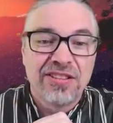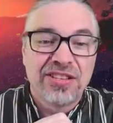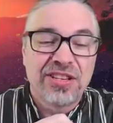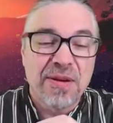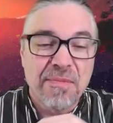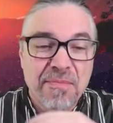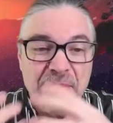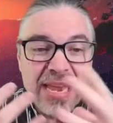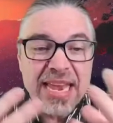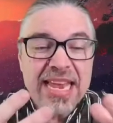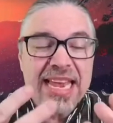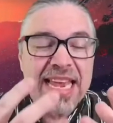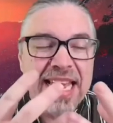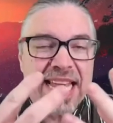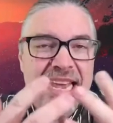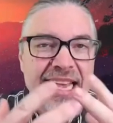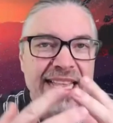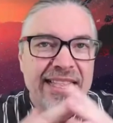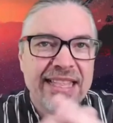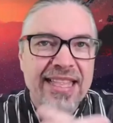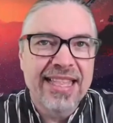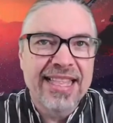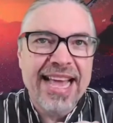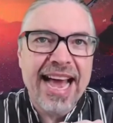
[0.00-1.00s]
to
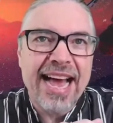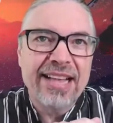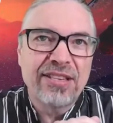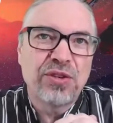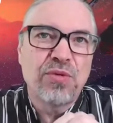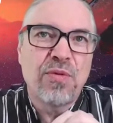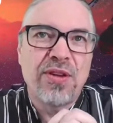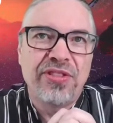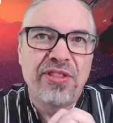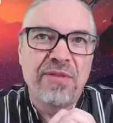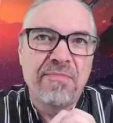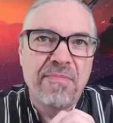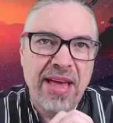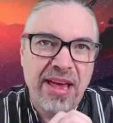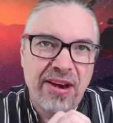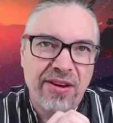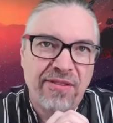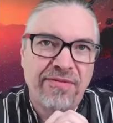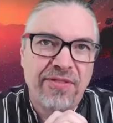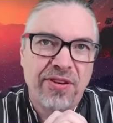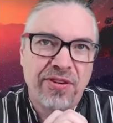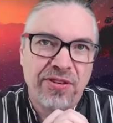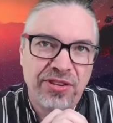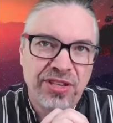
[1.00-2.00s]
me that's what the
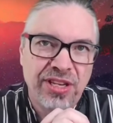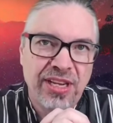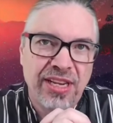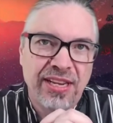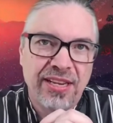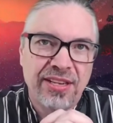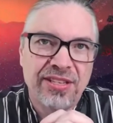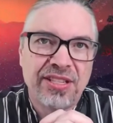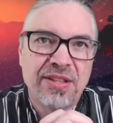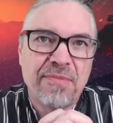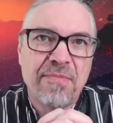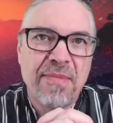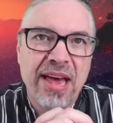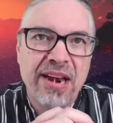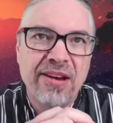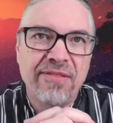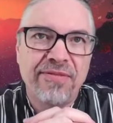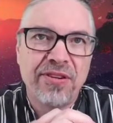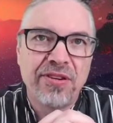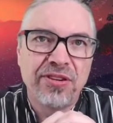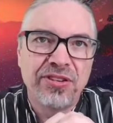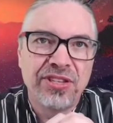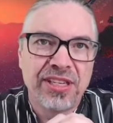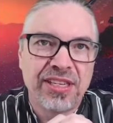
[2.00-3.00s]
metaverse is the
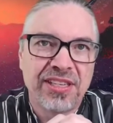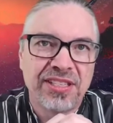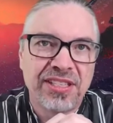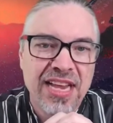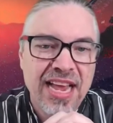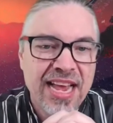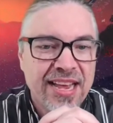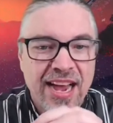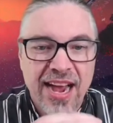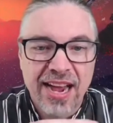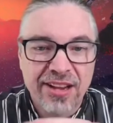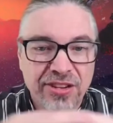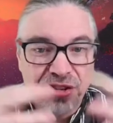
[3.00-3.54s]
metaverse is a